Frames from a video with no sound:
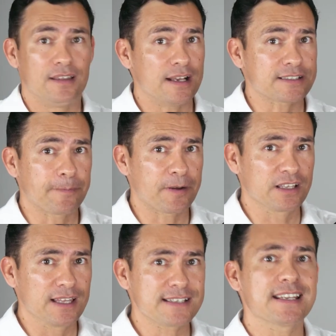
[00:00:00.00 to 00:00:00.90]
Next up on
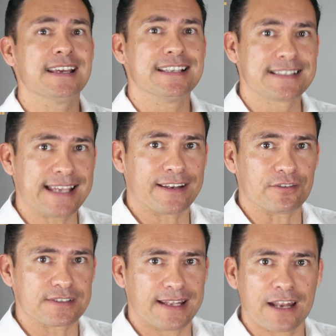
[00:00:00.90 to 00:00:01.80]
the list,
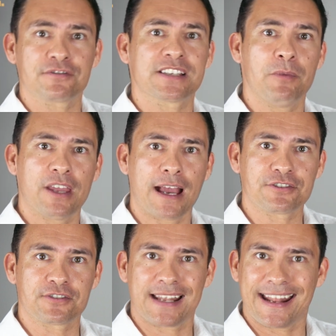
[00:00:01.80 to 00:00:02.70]
sandals. Now, I know some of you
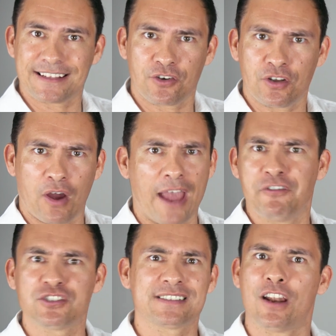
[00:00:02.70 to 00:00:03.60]
guys are saying Antonio.
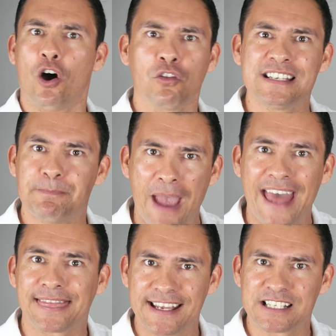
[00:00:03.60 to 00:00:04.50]
Haven't you said all these
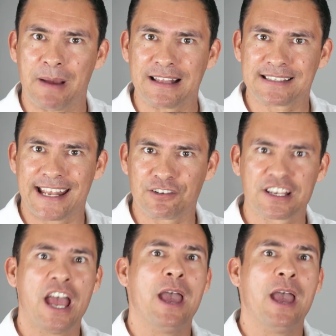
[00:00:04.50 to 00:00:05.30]
bad things about sandals?